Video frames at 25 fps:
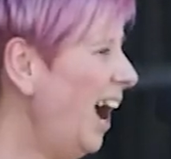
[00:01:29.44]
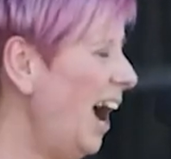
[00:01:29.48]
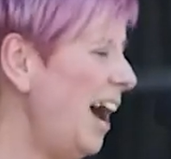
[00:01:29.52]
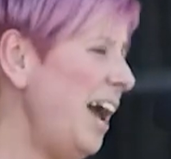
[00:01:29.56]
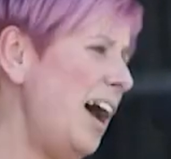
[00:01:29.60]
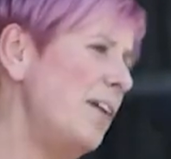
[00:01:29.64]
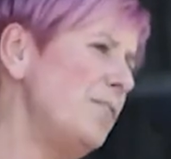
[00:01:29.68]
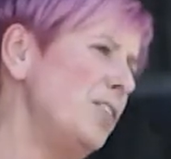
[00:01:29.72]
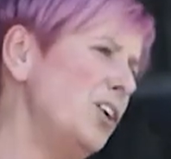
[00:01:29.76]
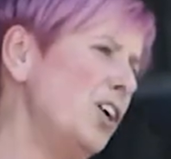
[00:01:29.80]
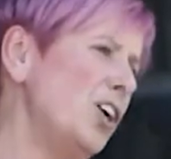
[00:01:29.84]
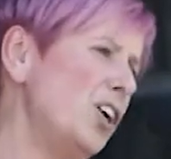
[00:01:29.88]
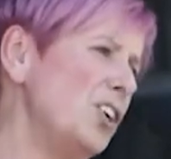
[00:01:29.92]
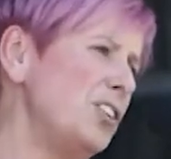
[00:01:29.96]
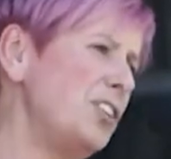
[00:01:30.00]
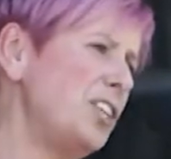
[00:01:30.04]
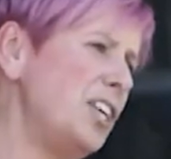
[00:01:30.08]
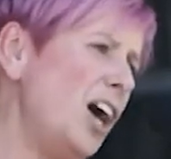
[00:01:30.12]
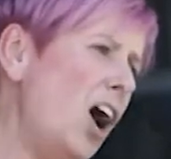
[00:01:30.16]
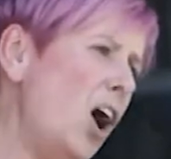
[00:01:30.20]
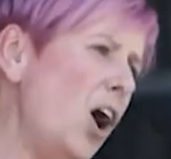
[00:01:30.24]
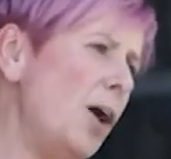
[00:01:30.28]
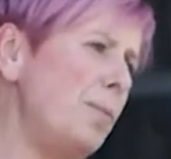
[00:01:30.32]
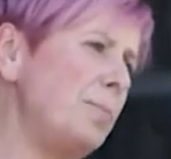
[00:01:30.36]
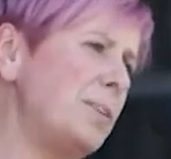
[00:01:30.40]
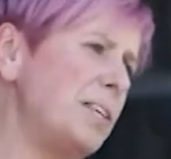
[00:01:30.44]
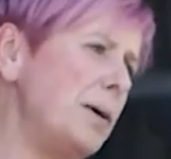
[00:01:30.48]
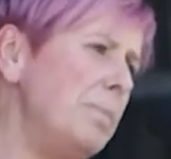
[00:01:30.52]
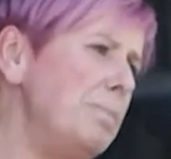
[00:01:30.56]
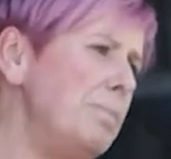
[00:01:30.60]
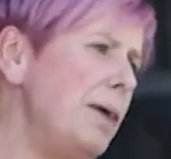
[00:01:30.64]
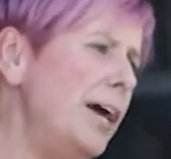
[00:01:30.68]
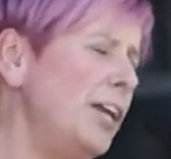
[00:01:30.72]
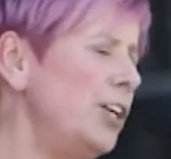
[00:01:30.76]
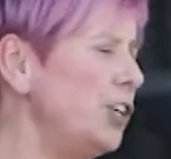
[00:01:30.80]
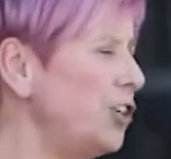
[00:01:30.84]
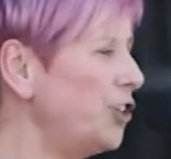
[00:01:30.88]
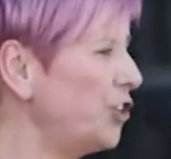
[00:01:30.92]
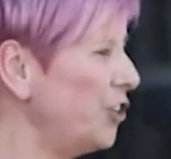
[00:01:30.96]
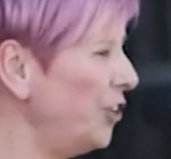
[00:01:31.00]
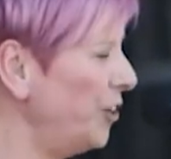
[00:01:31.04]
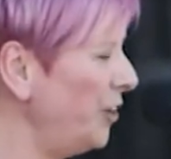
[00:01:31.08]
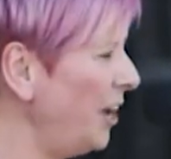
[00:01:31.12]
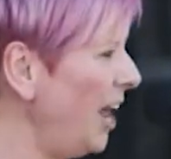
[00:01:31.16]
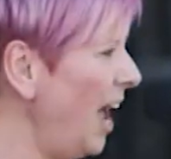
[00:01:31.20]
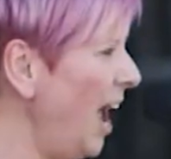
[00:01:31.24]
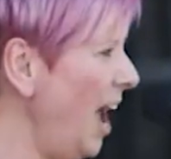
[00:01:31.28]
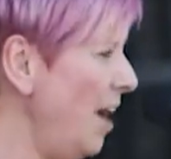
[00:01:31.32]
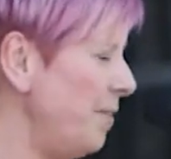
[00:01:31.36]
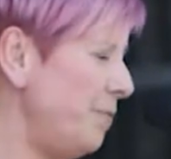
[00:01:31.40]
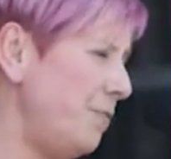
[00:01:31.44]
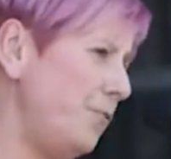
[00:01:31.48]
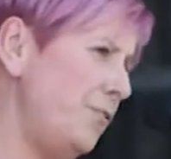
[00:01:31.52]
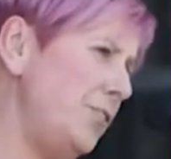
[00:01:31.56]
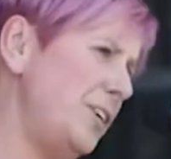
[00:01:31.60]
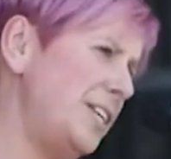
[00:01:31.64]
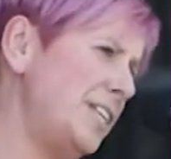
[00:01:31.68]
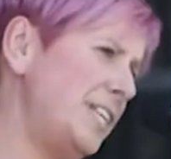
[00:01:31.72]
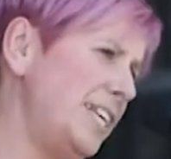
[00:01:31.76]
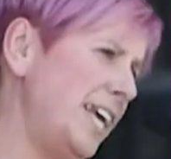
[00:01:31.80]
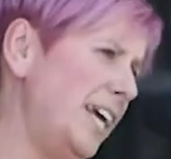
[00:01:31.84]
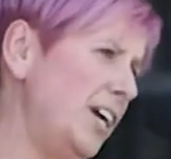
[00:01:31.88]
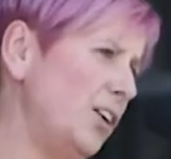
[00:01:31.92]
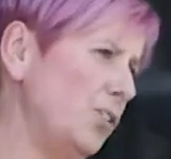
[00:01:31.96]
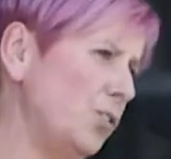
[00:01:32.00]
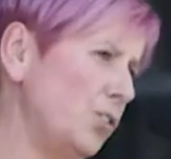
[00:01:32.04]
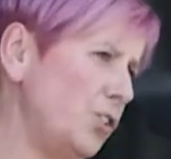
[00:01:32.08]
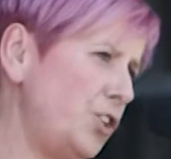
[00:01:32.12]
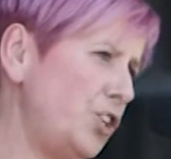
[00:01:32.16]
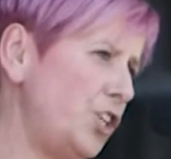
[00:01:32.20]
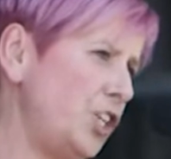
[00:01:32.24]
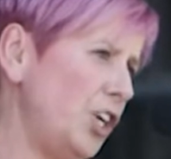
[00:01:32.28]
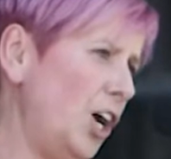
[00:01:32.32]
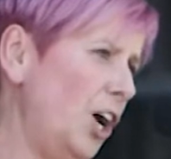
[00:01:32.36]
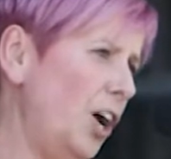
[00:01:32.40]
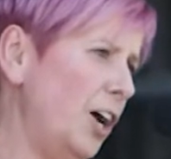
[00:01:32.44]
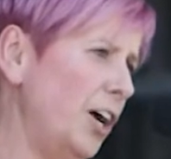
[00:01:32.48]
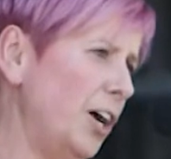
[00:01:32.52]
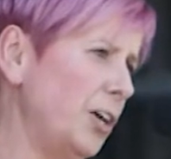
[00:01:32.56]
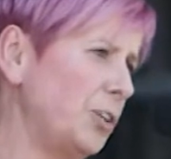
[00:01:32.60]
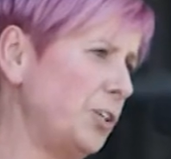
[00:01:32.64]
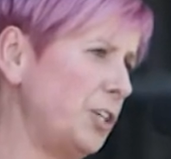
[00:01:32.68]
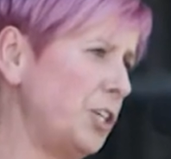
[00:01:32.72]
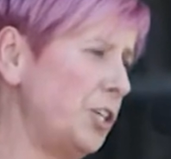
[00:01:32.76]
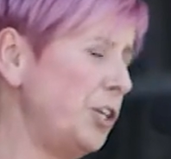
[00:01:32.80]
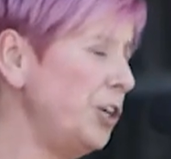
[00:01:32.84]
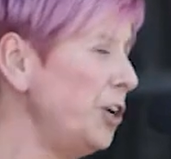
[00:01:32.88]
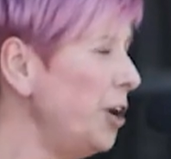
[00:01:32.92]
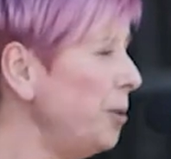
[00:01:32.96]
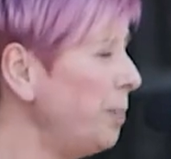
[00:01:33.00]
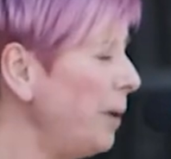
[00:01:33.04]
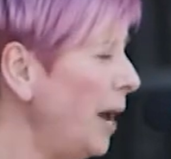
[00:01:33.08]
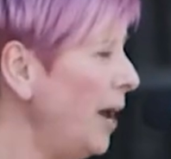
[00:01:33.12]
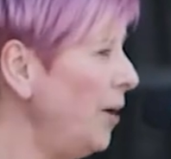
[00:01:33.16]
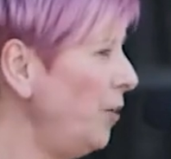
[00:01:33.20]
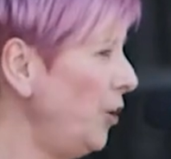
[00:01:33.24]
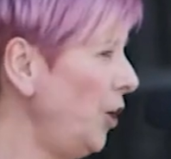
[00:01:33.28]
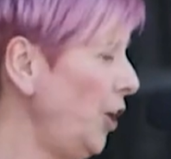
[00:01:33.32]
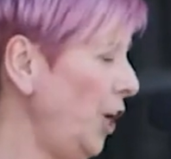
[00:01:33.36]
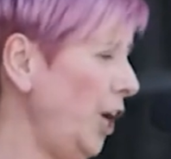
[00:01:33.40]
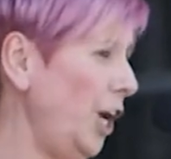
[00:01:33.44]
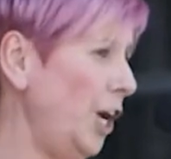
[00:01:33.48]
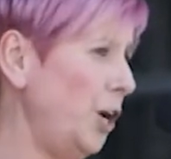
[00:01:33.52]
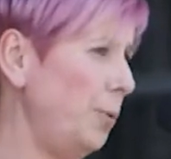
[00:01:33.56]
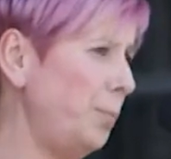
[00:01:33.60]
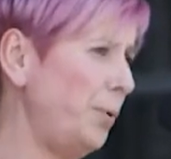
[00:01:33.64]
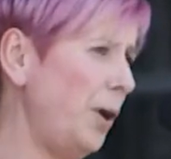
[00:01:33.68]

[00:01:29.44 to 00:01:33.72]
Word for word: I haven't got time to mention every single child because I don't know about you,